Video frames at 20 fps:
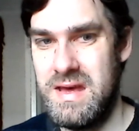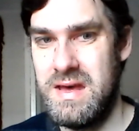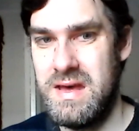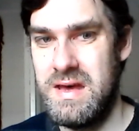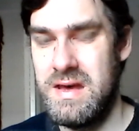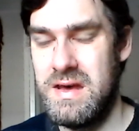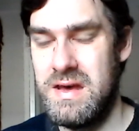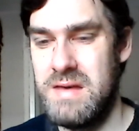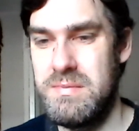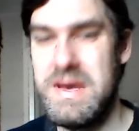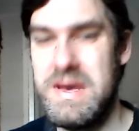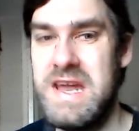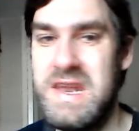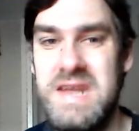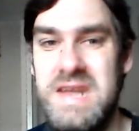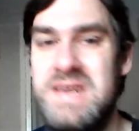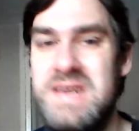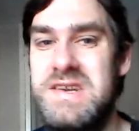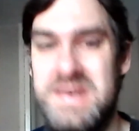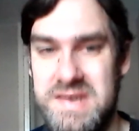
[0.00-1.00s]
And
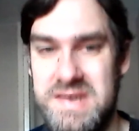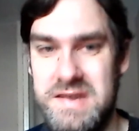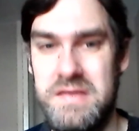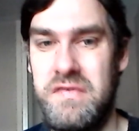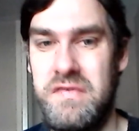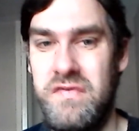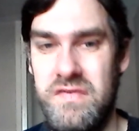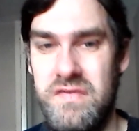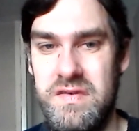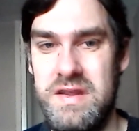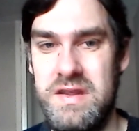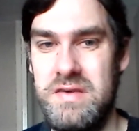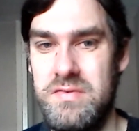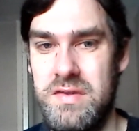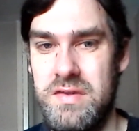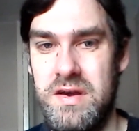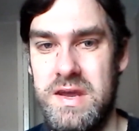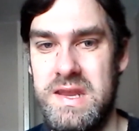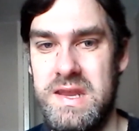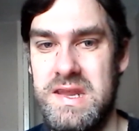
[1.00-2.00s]
it does feel
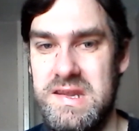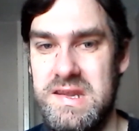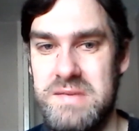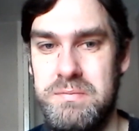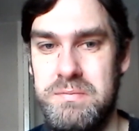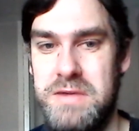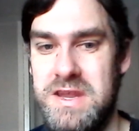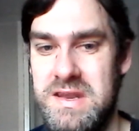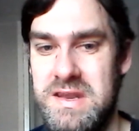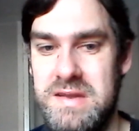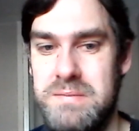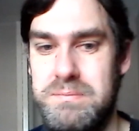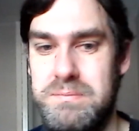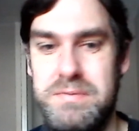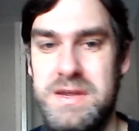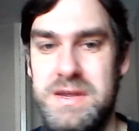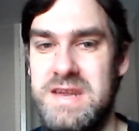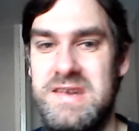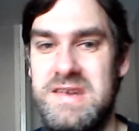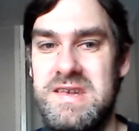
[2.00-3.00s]
like it's being a
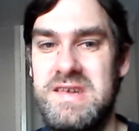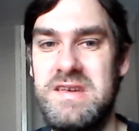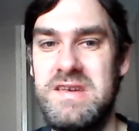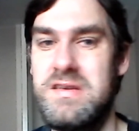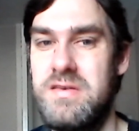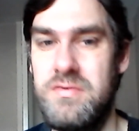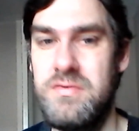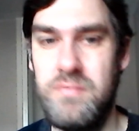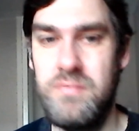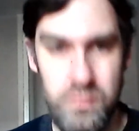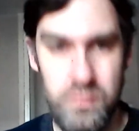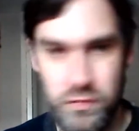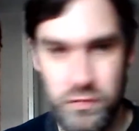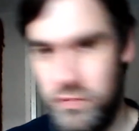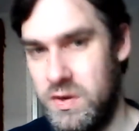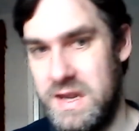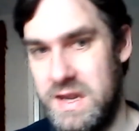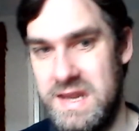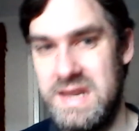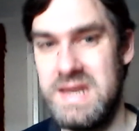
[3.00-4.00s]
bit too
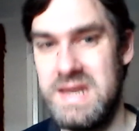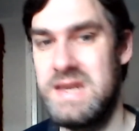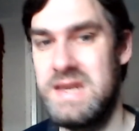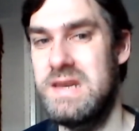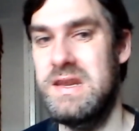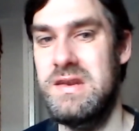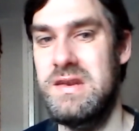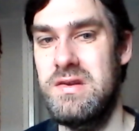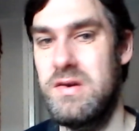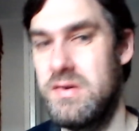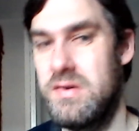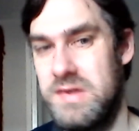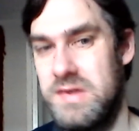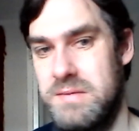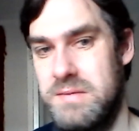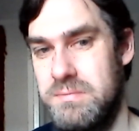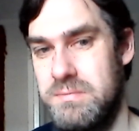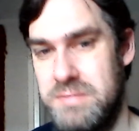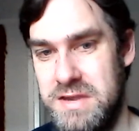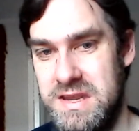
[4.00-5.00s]
winking and
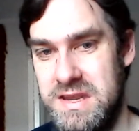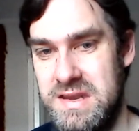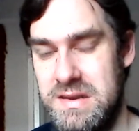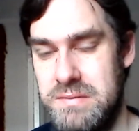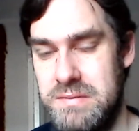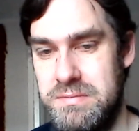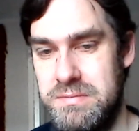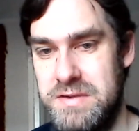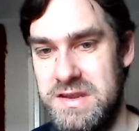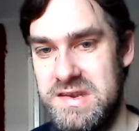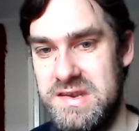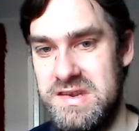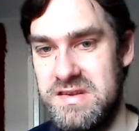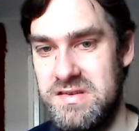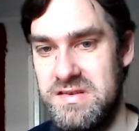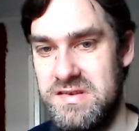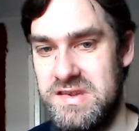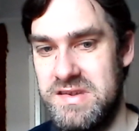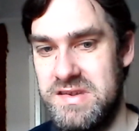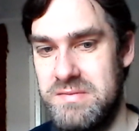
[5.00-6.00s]
nodding, being a bit
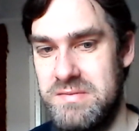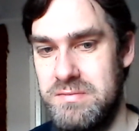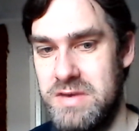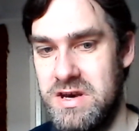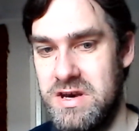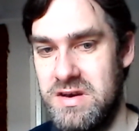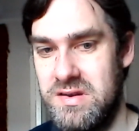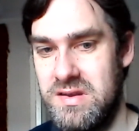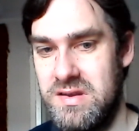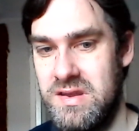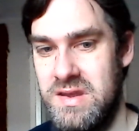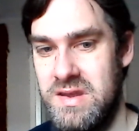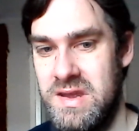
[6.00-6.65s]
too smug.